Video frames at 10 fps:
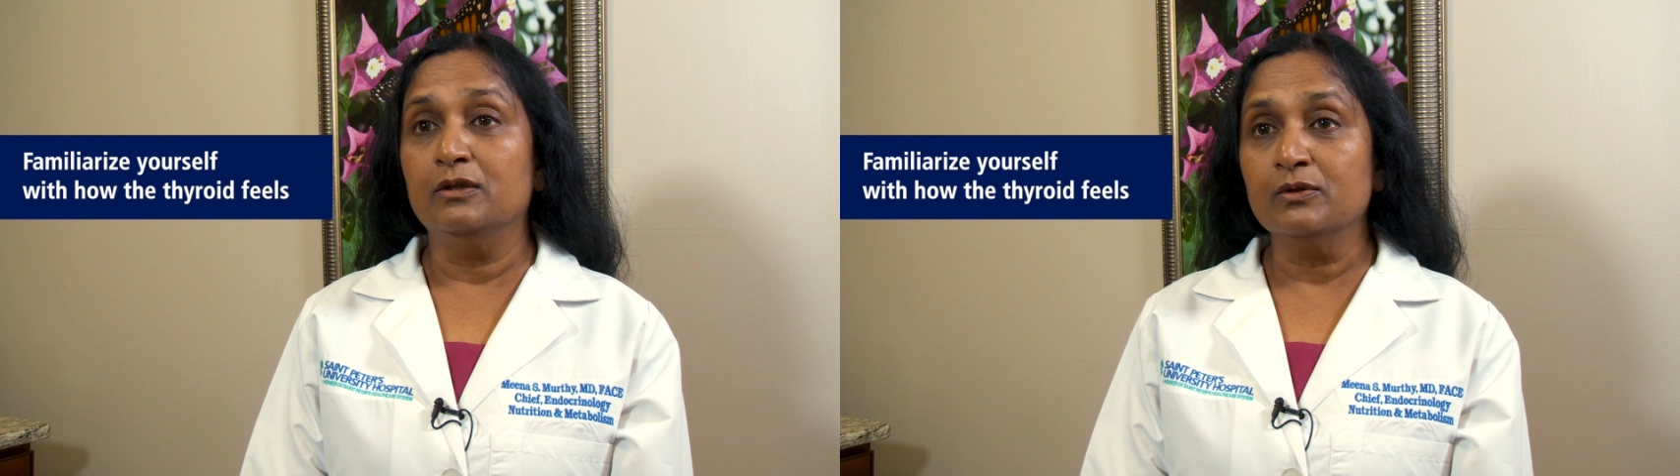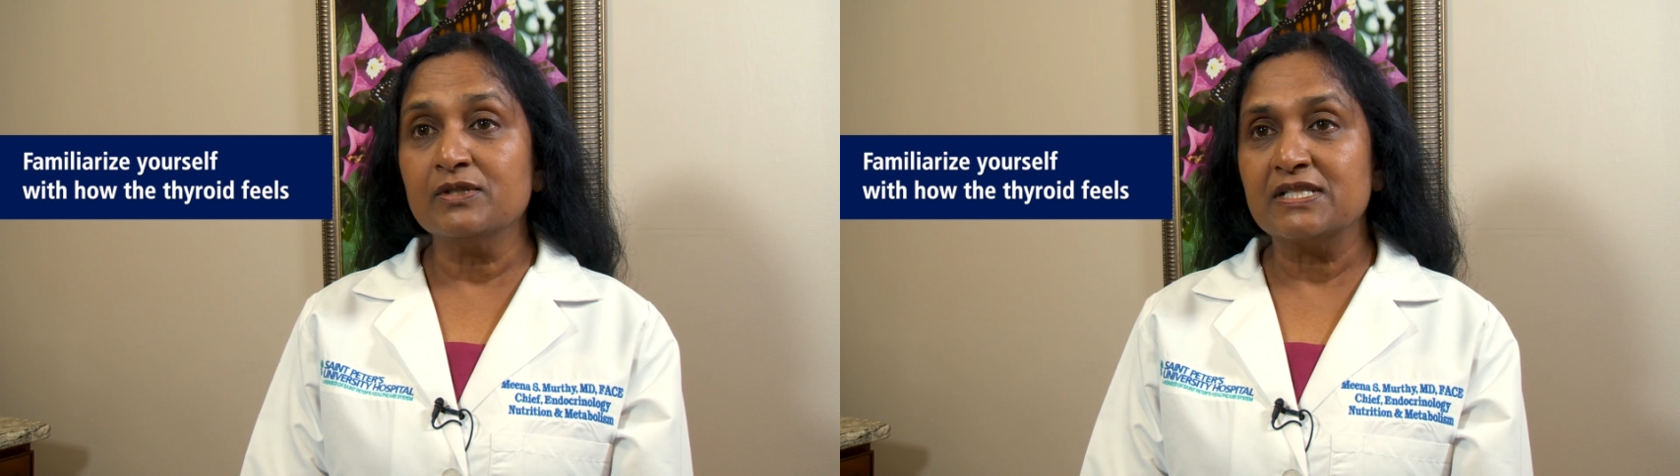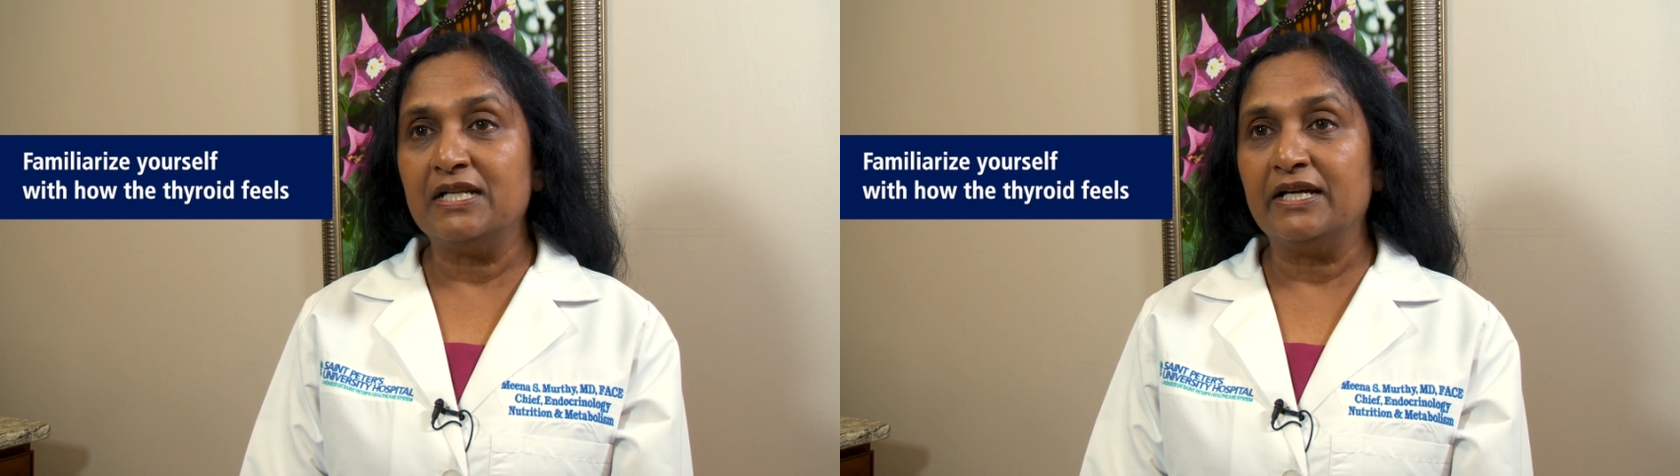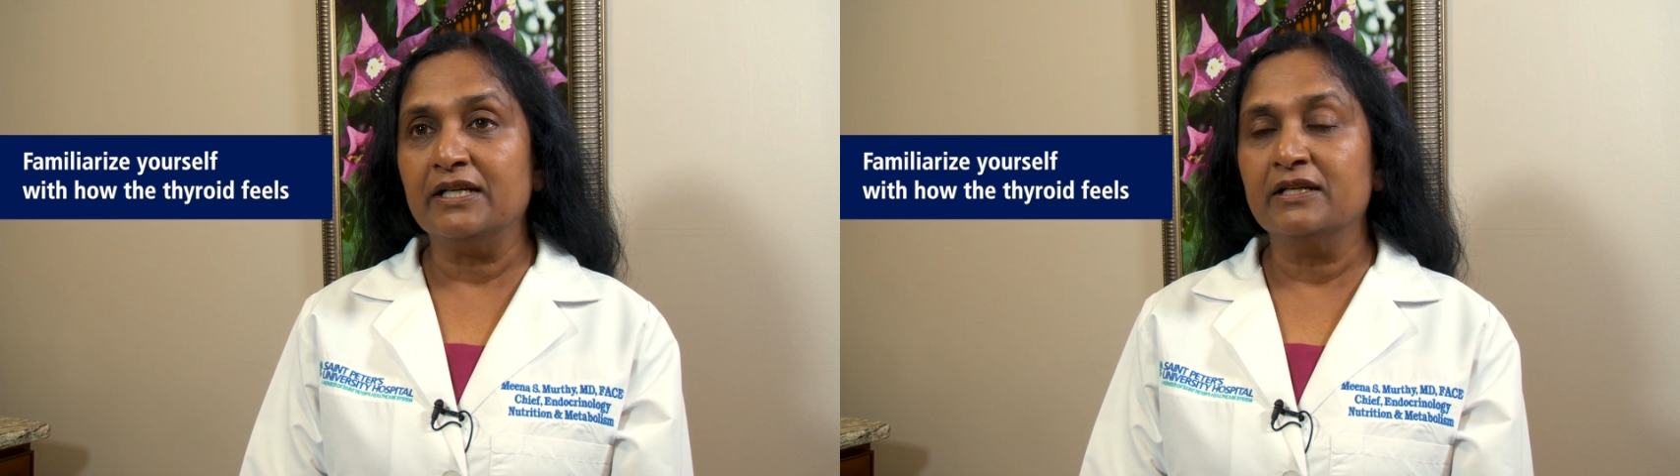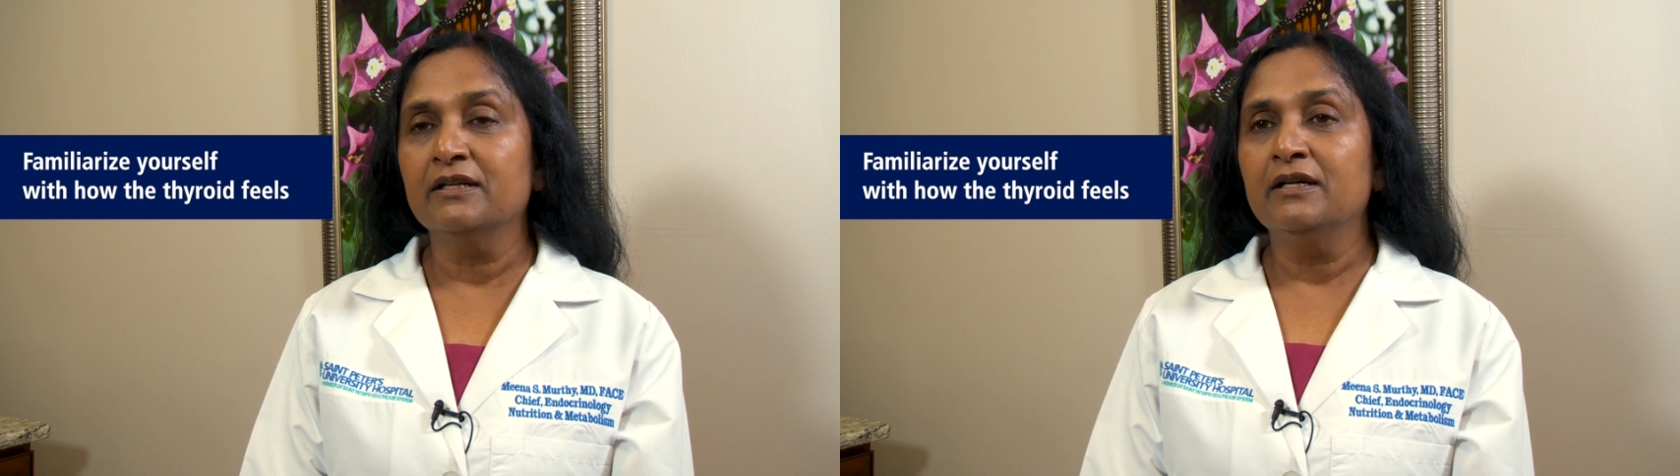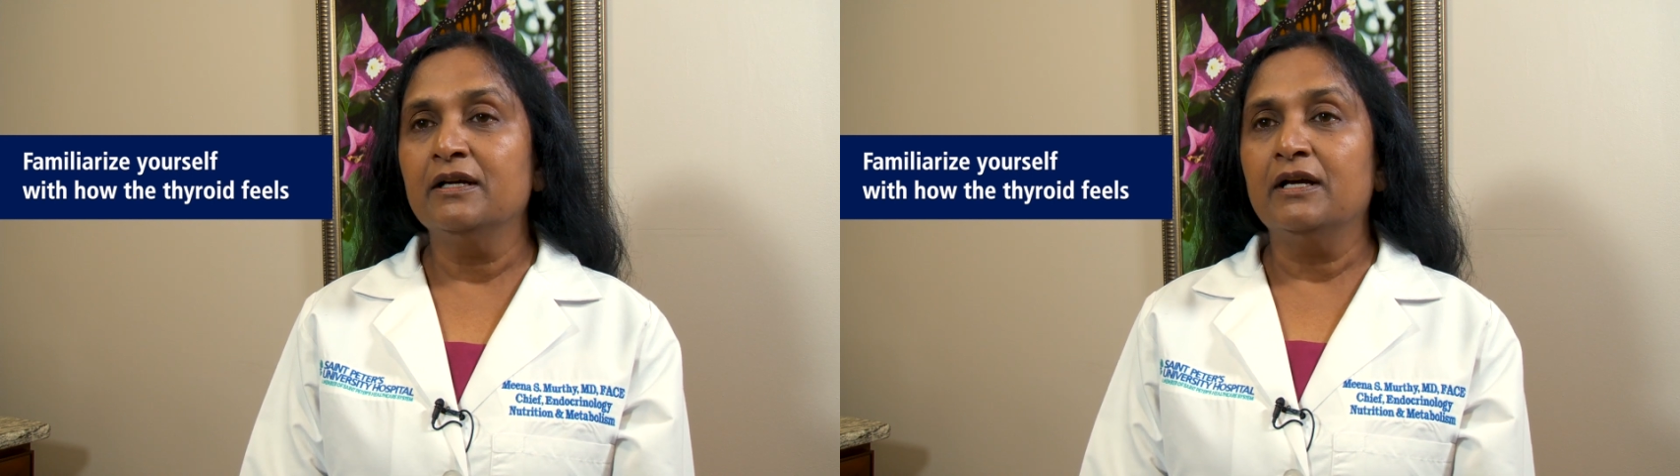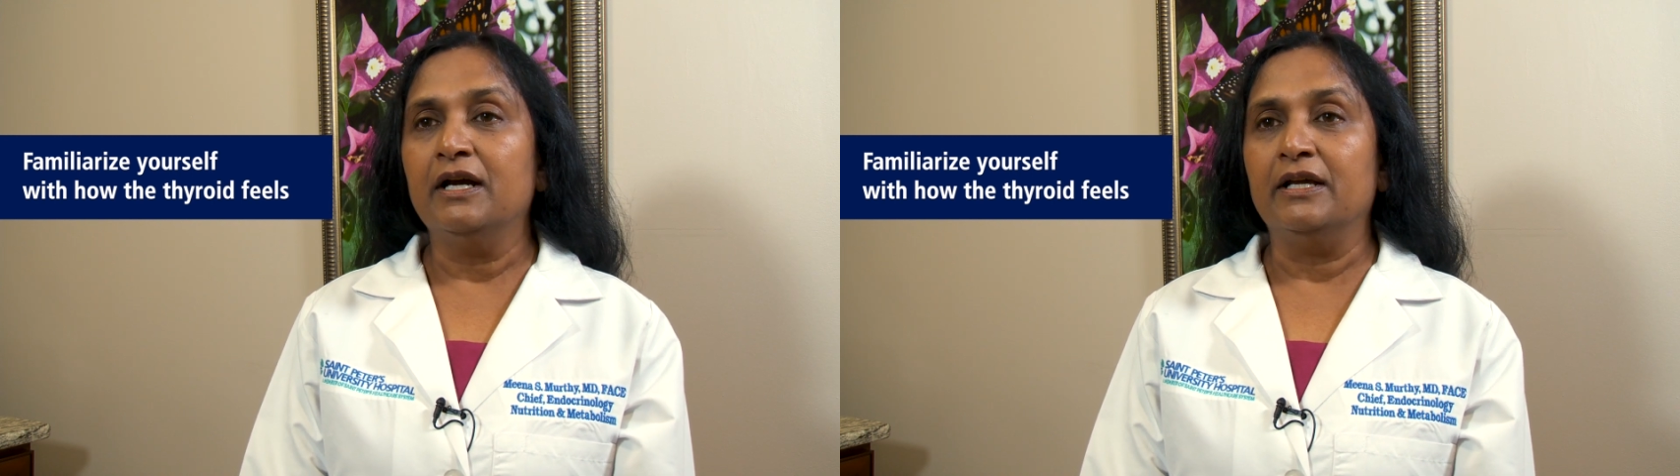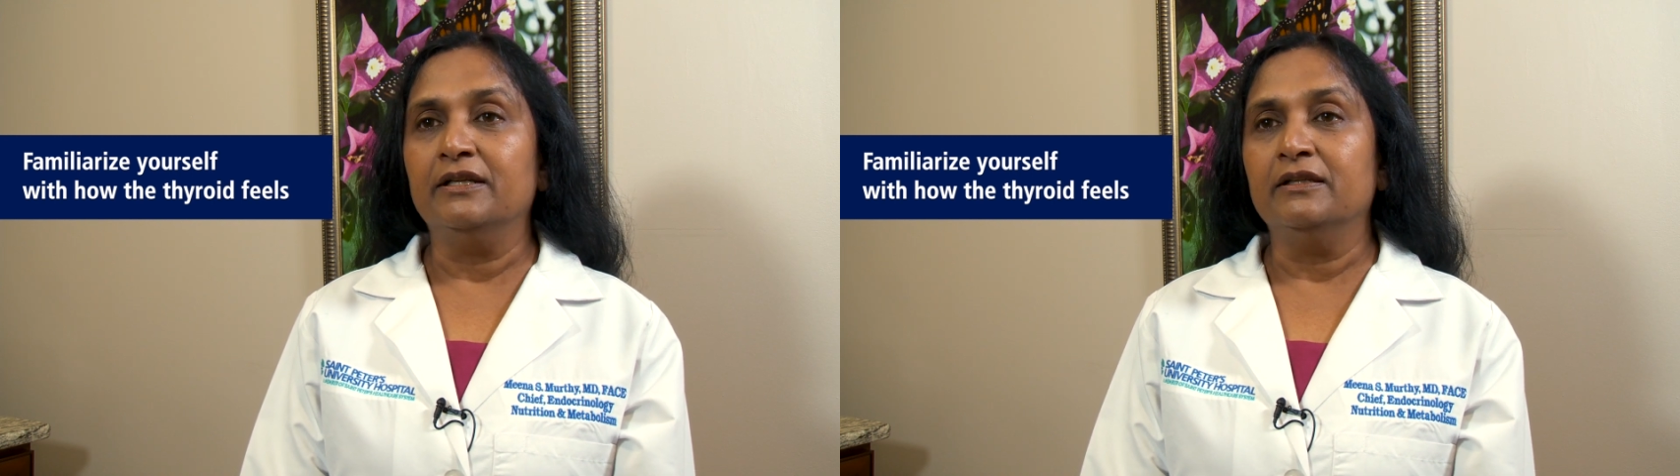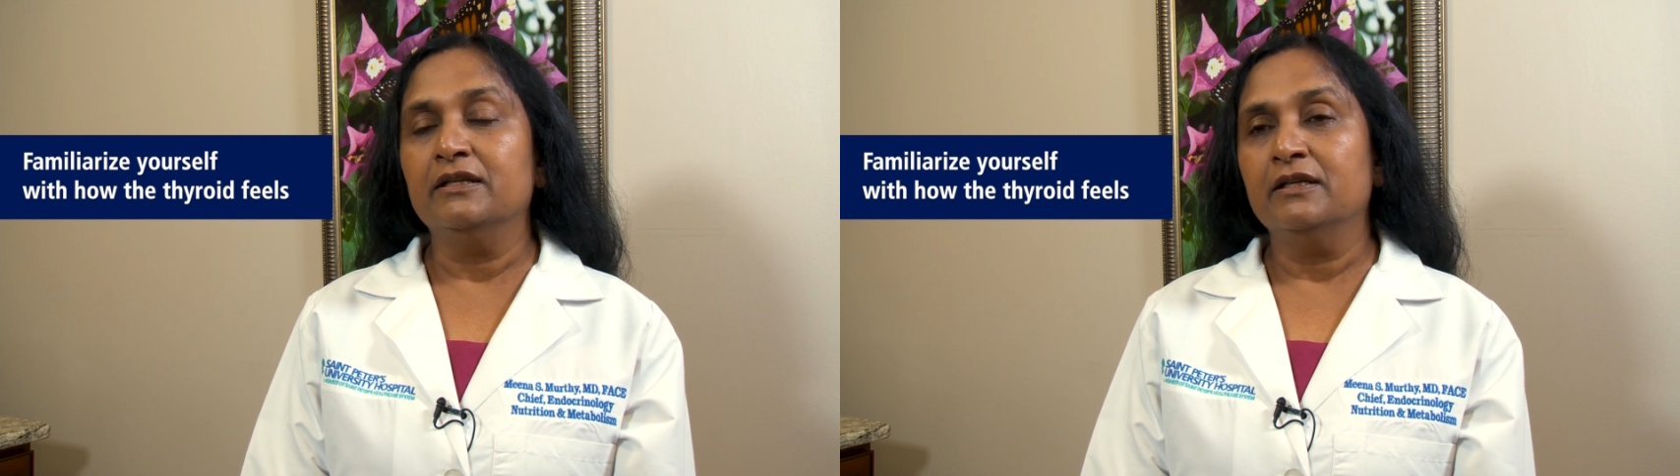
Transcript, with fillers: looks like and